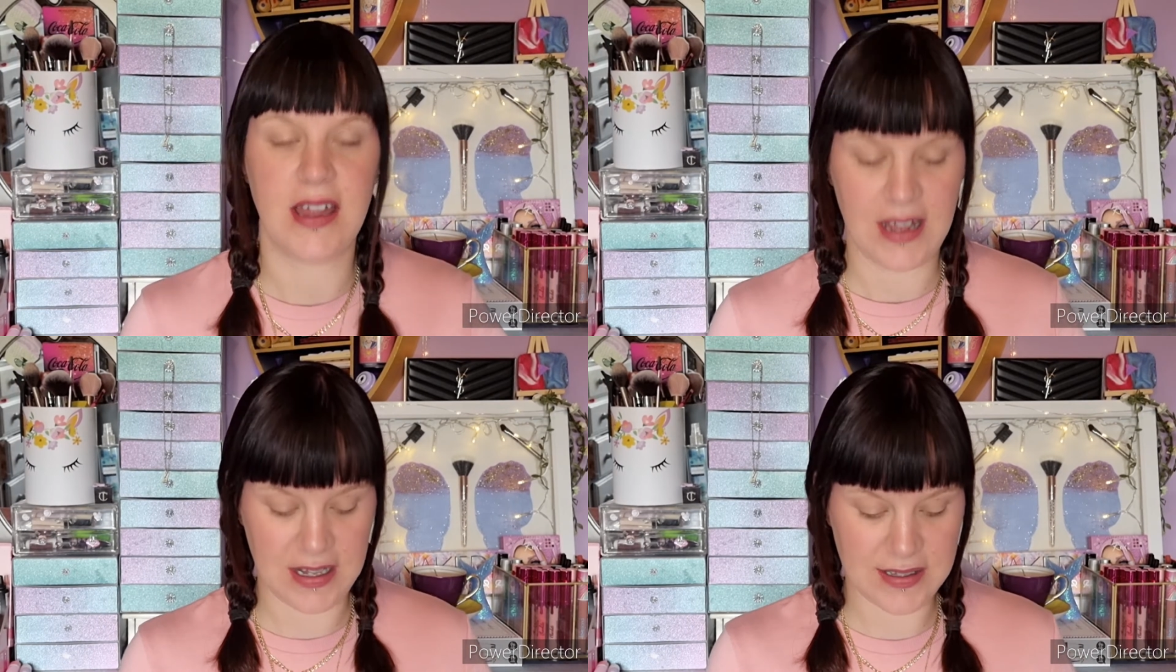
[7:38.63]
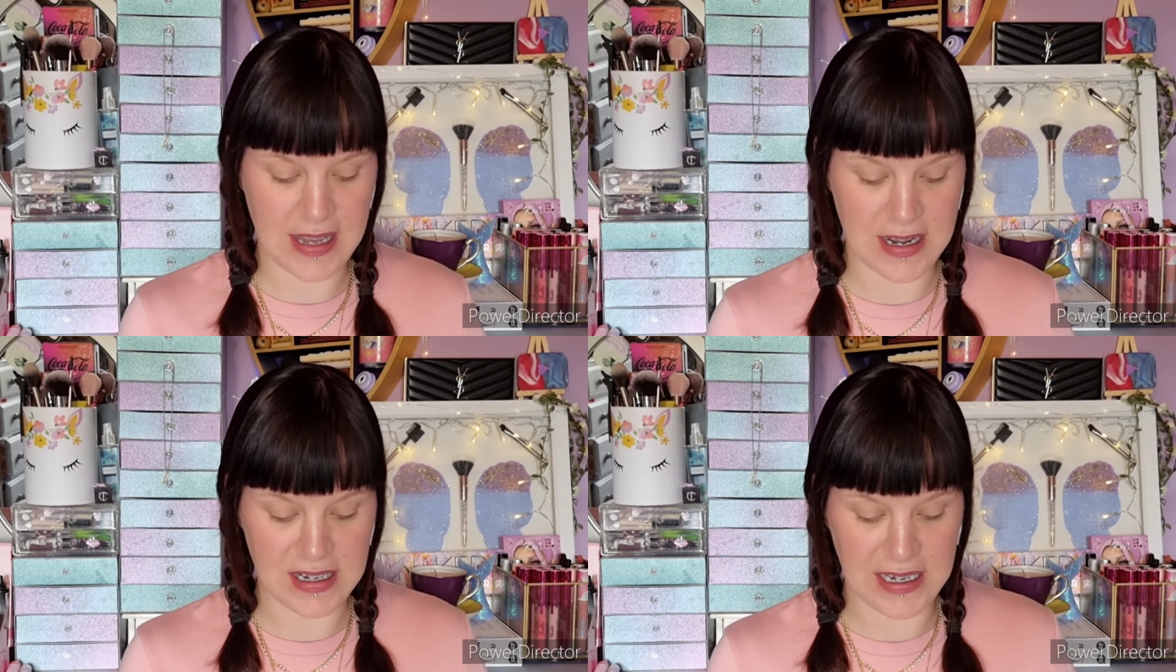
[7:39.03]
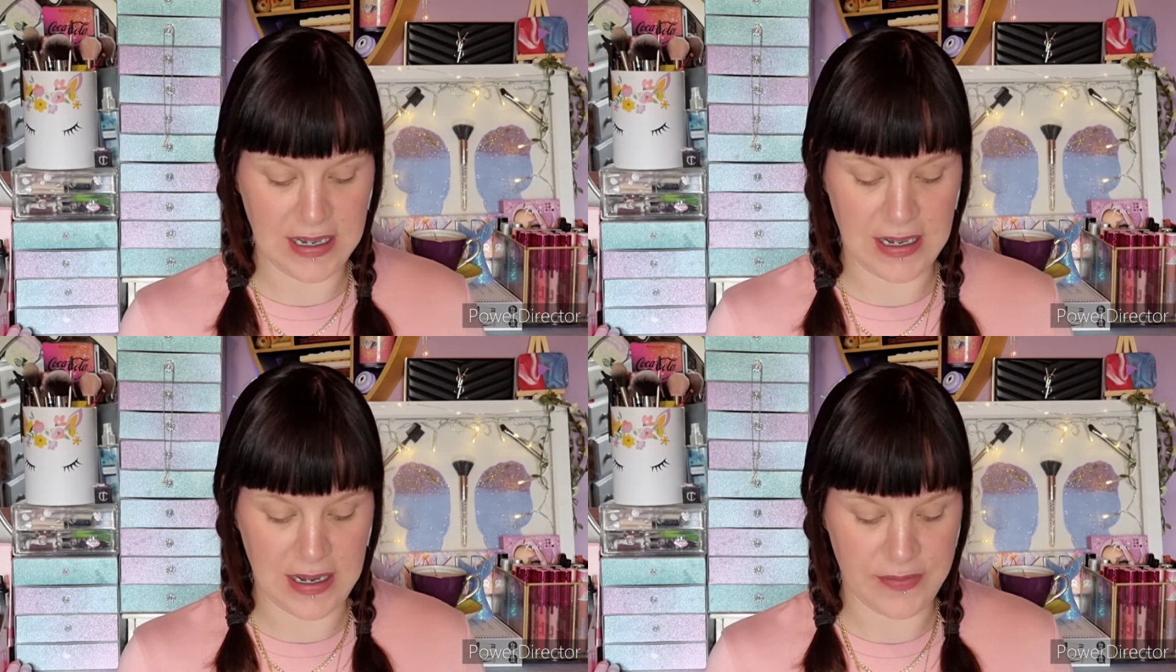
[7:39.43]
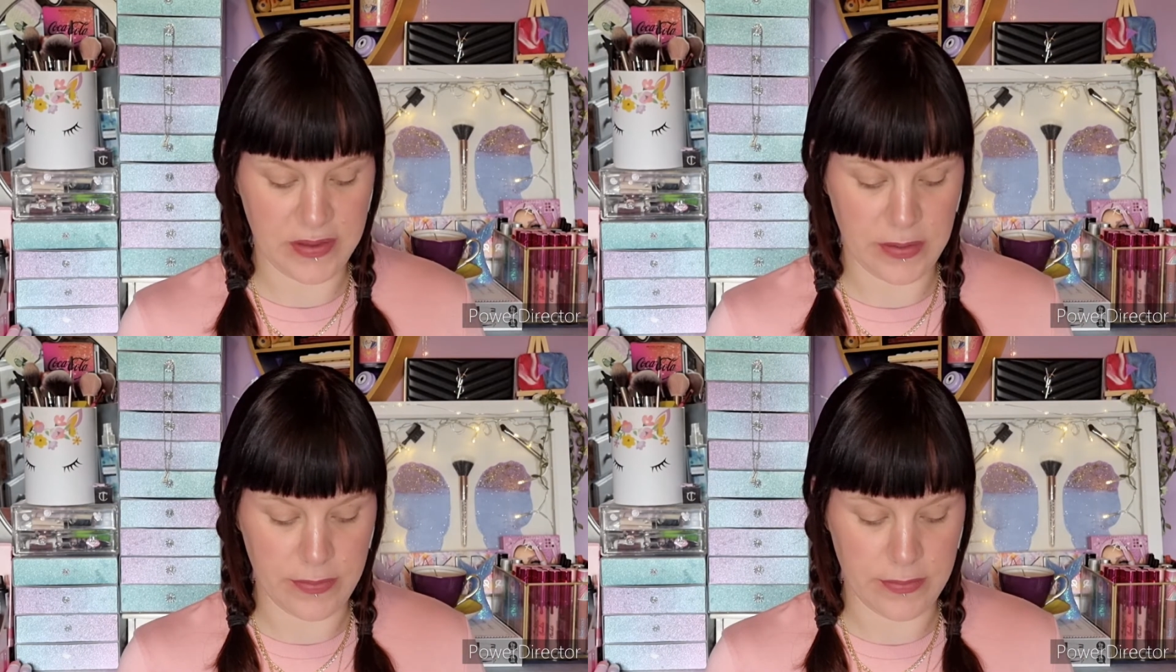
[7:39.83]
has sadly
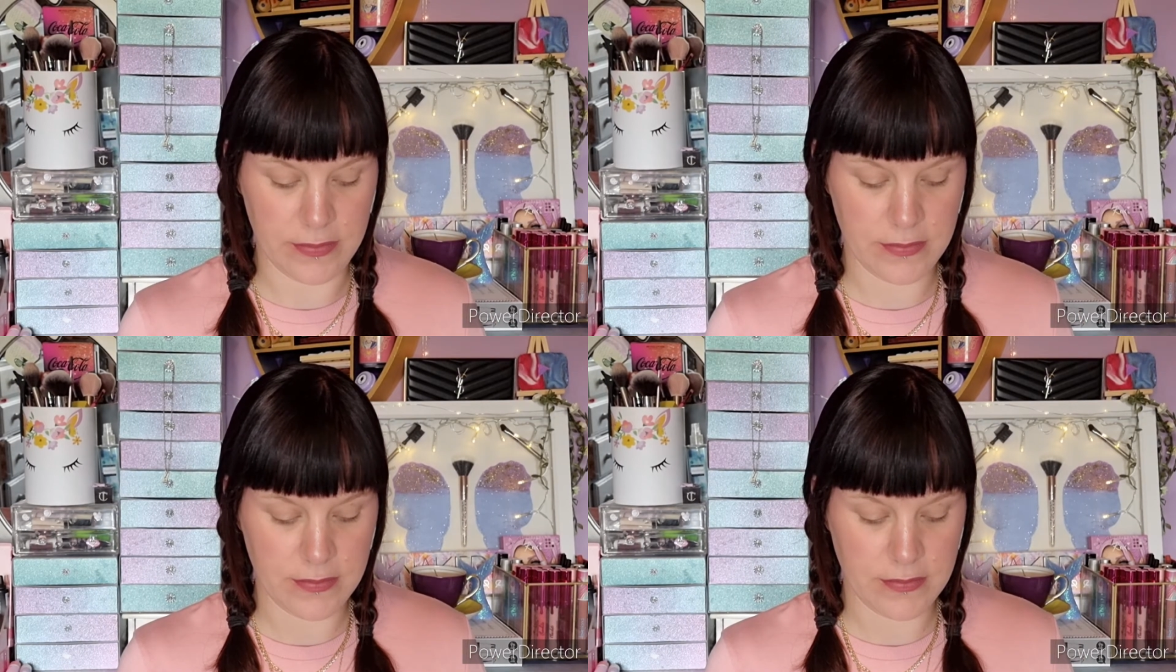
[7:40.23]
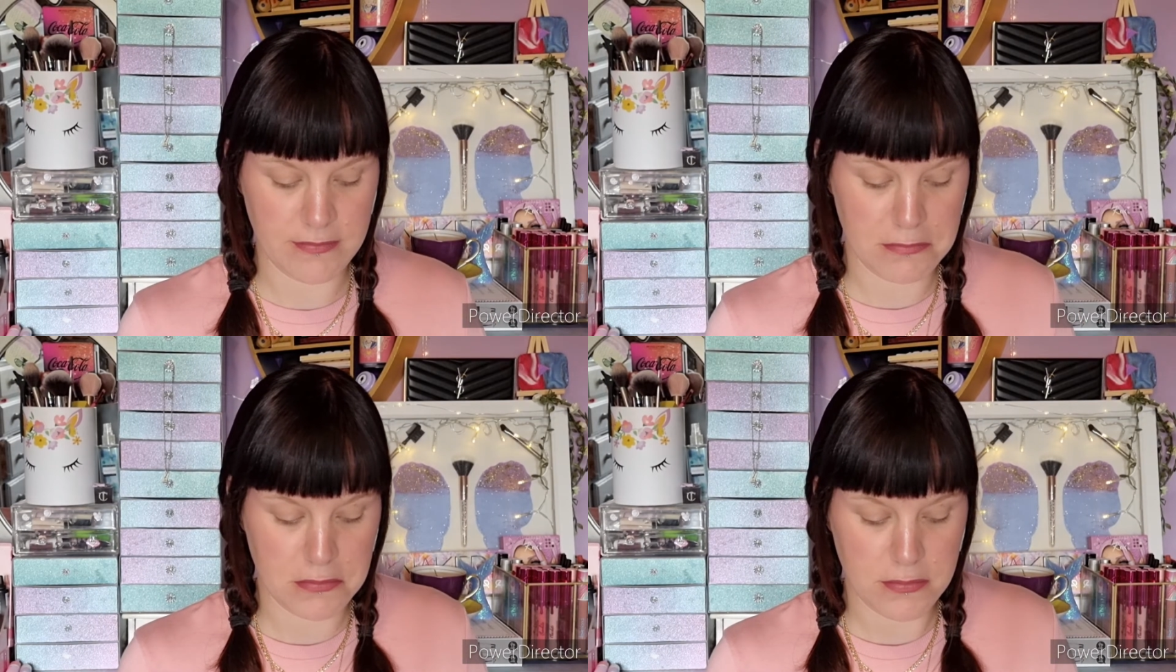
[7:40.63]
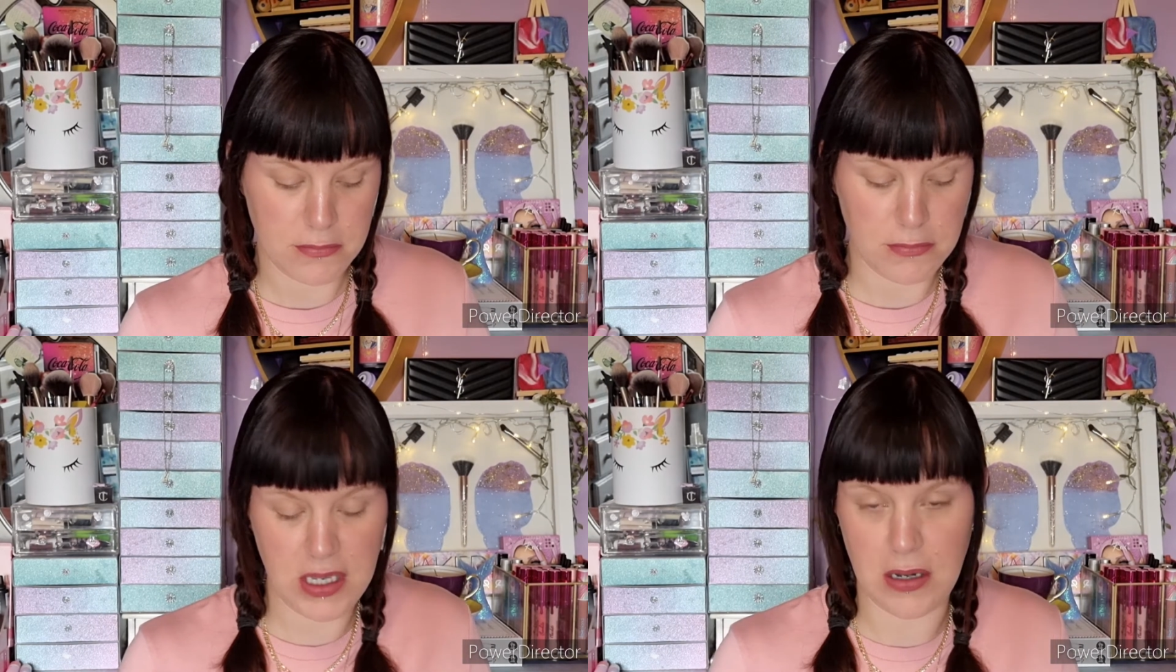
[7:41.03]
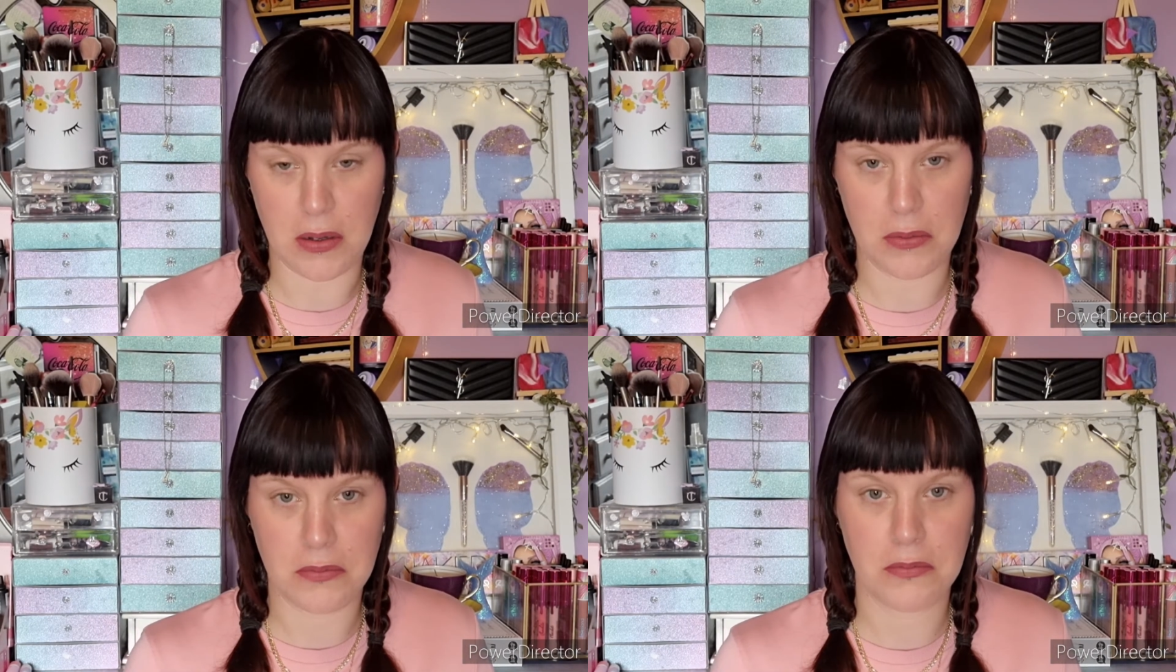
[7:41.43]
left them, you
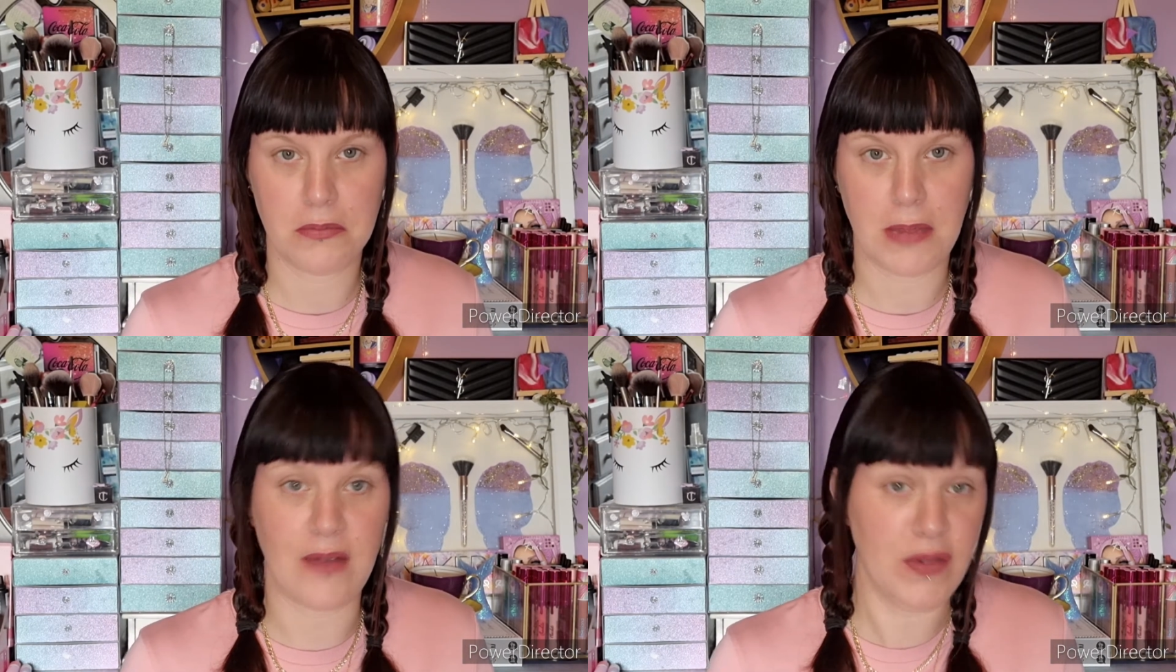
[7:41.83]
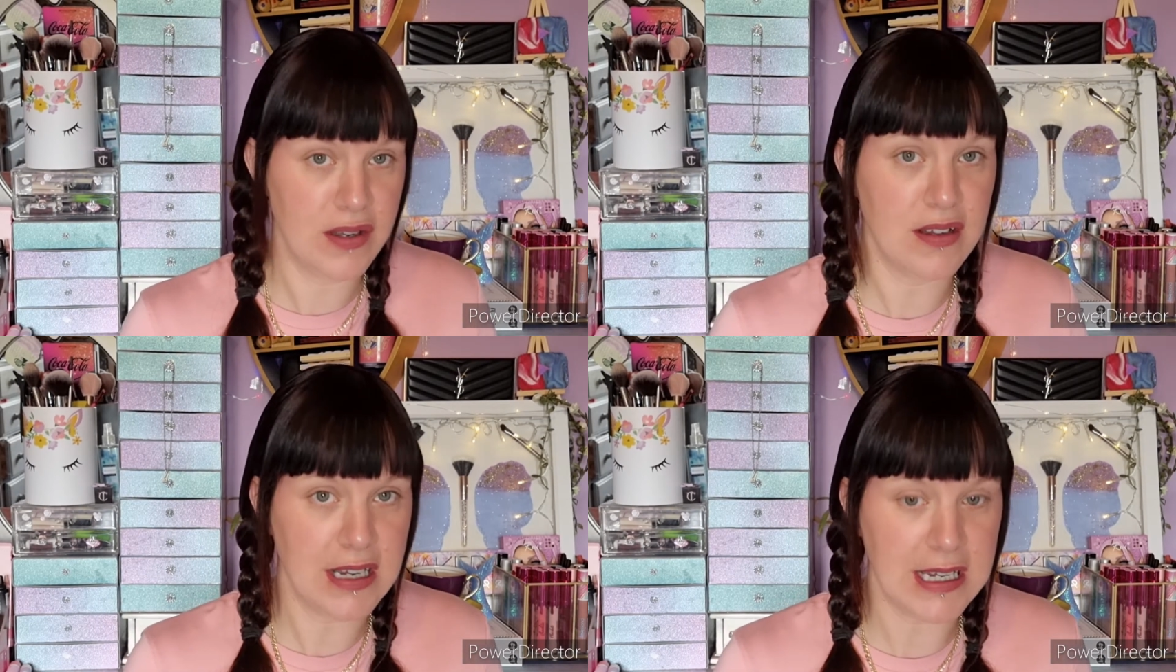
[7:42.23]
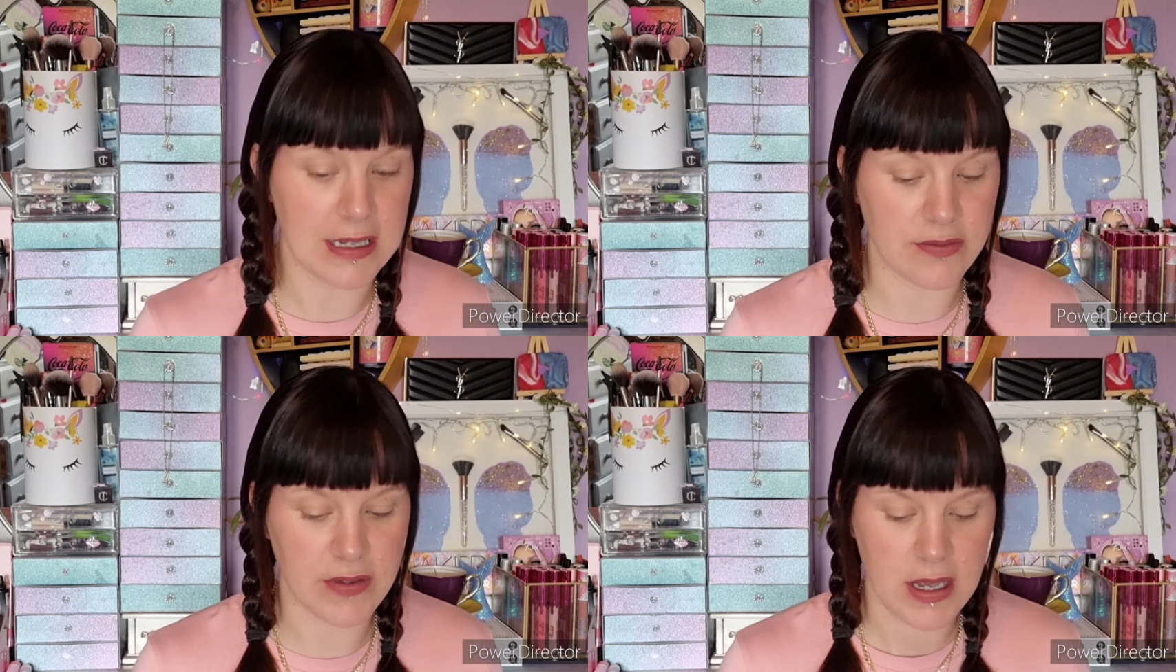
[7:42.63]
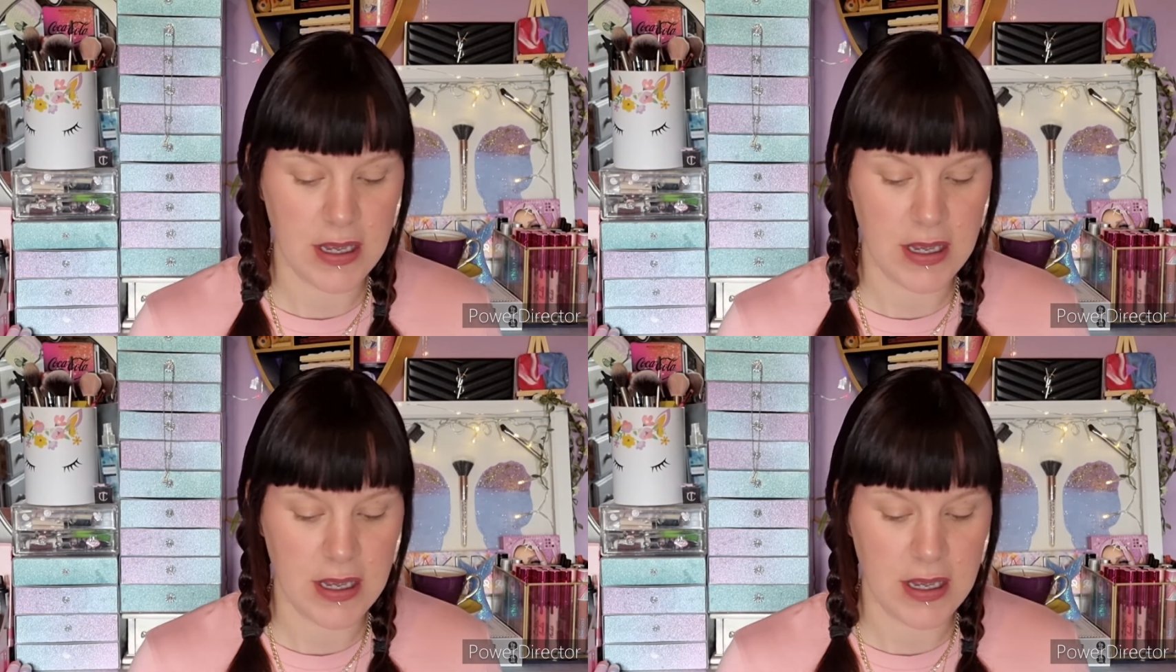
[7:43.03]
know, having to leave.